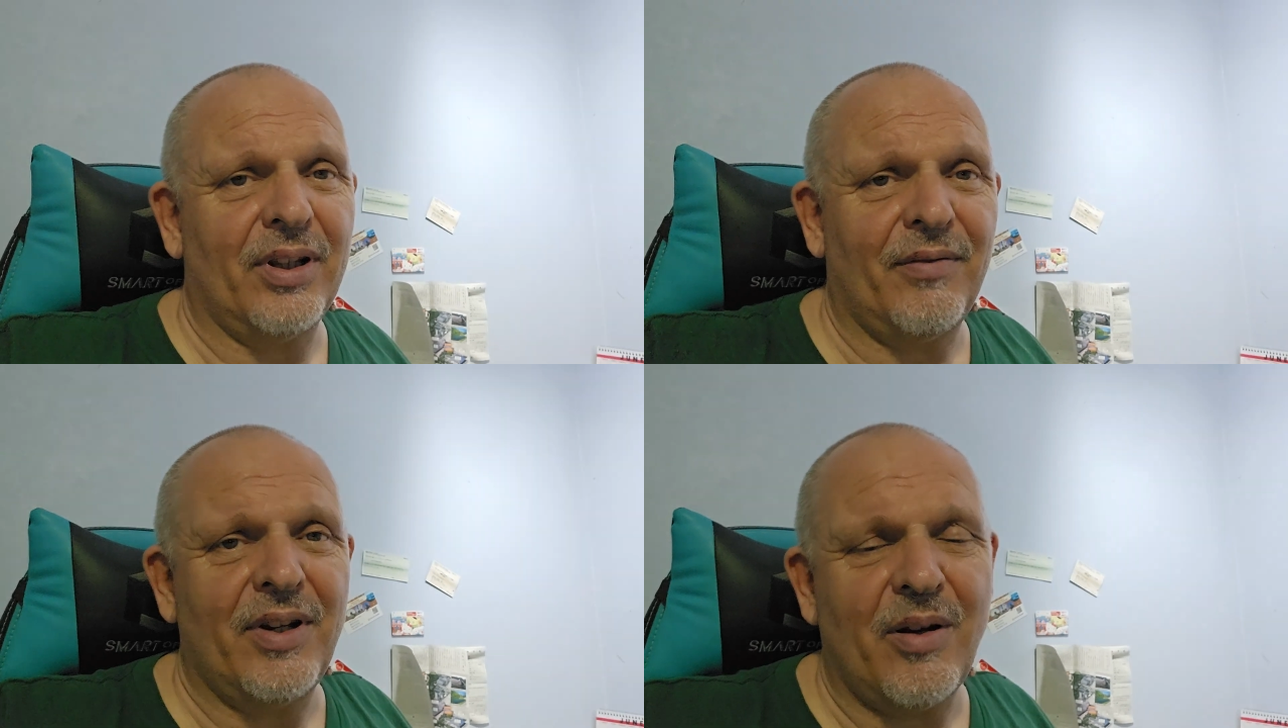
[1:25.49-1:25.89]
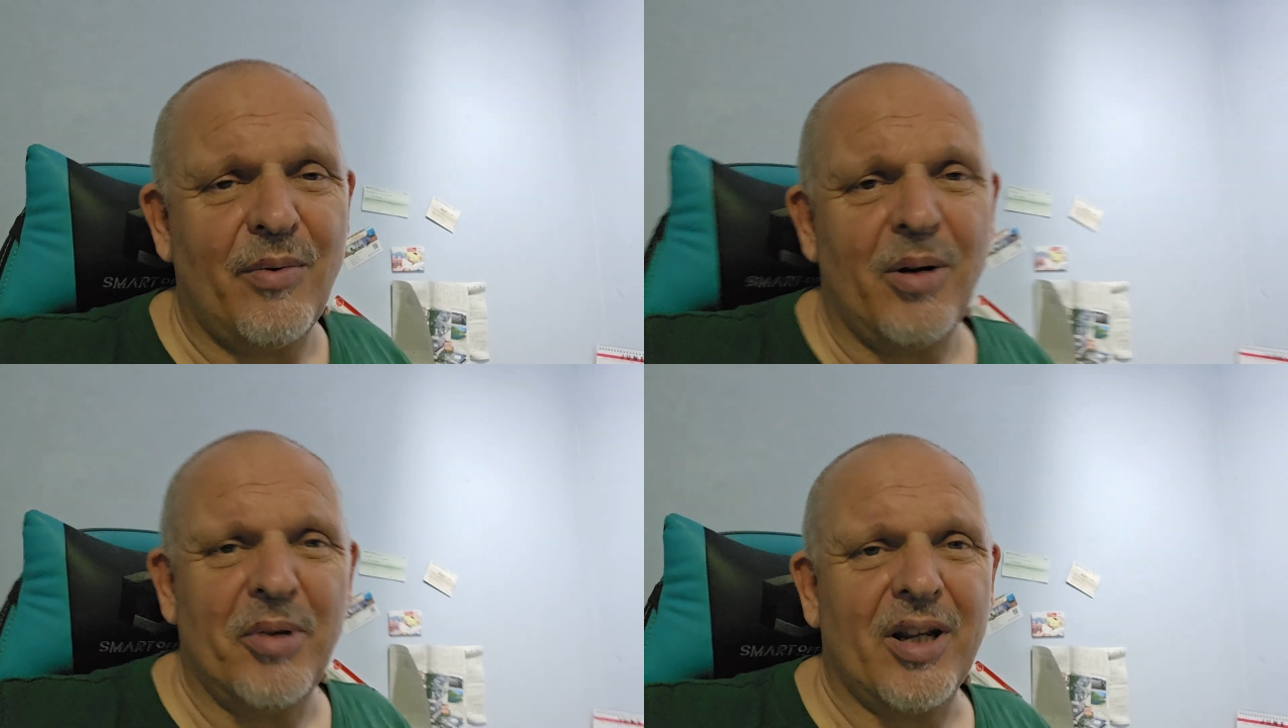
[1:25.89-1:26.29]
The video
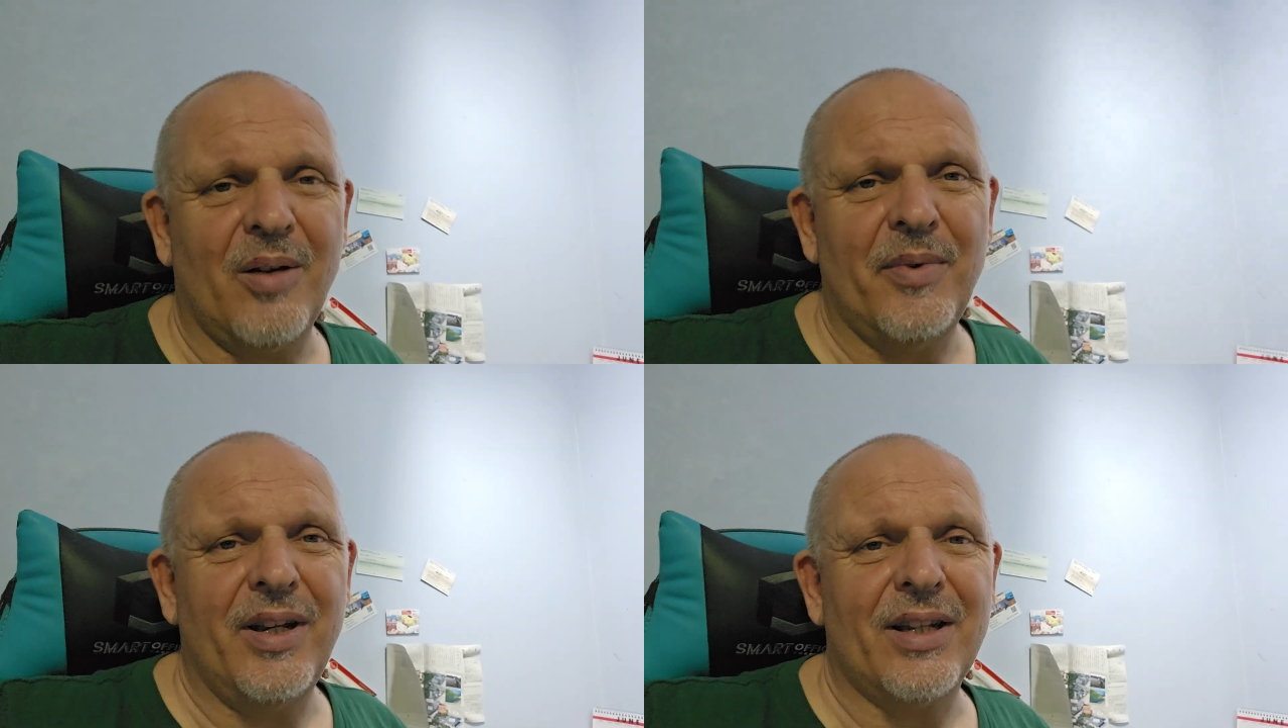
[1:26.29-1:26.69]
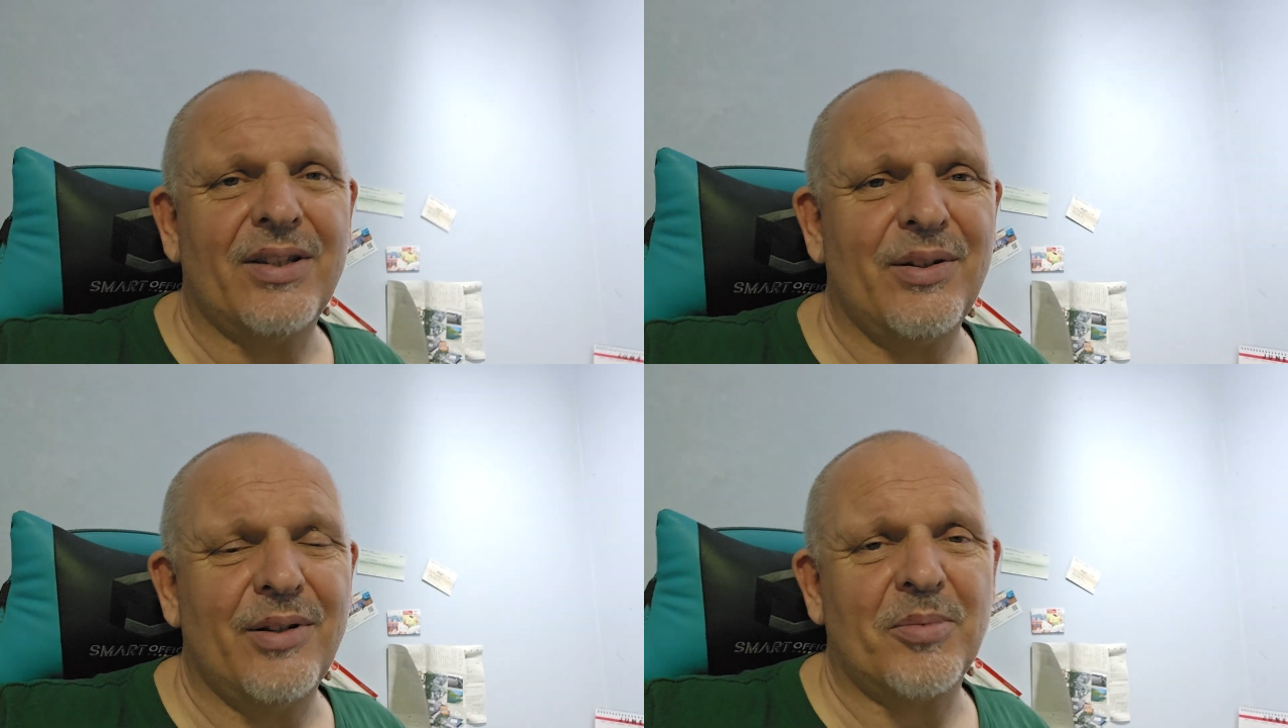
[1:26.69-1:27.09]
will be coming as
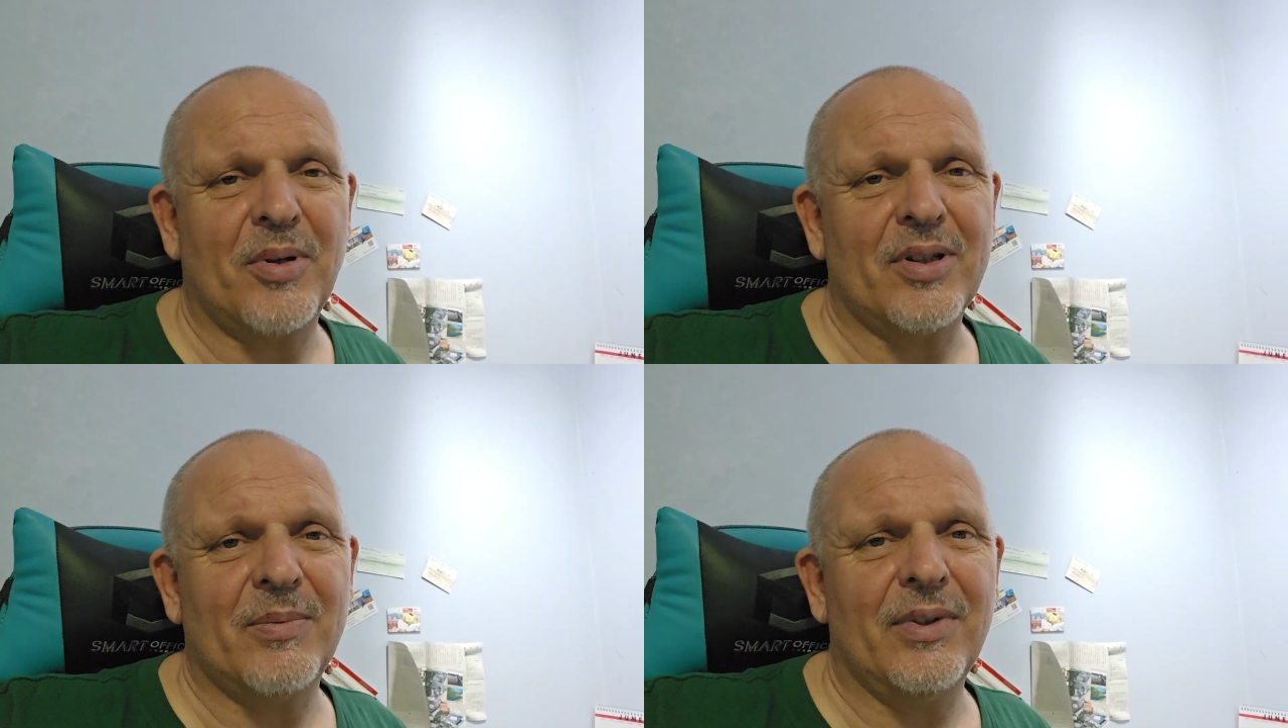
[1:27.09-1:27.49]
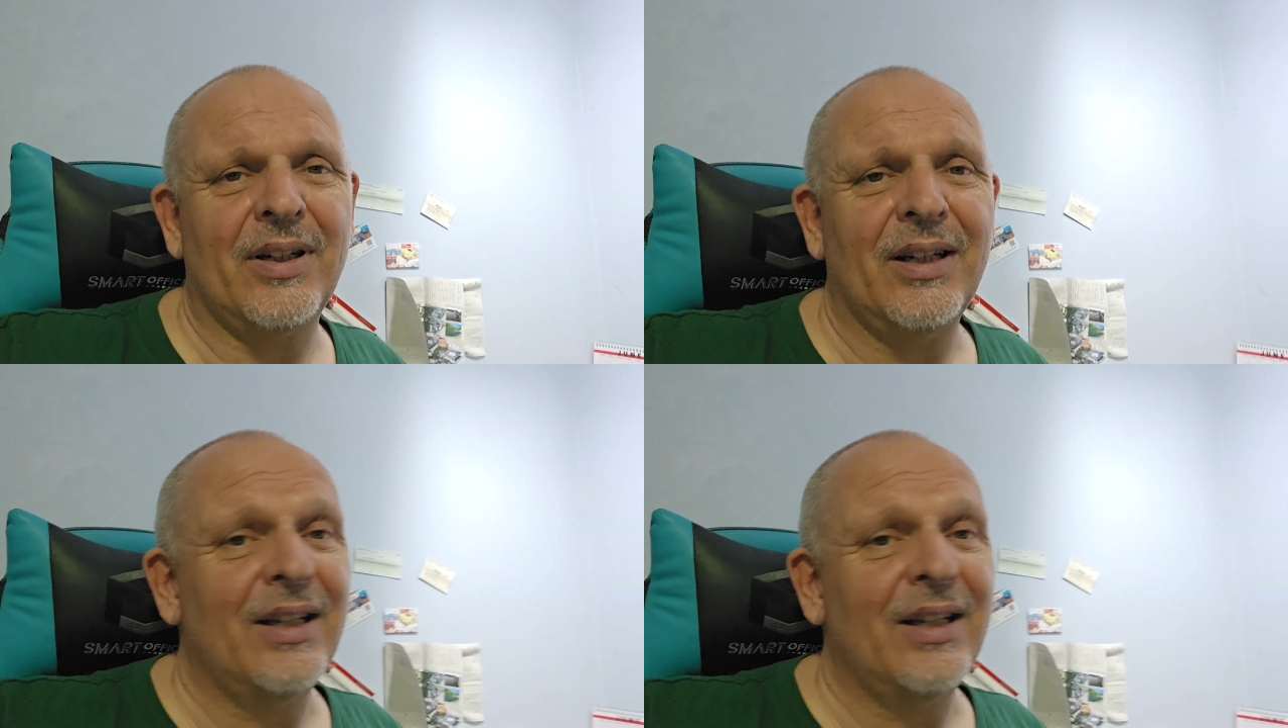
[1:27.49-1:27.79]
soon as possible,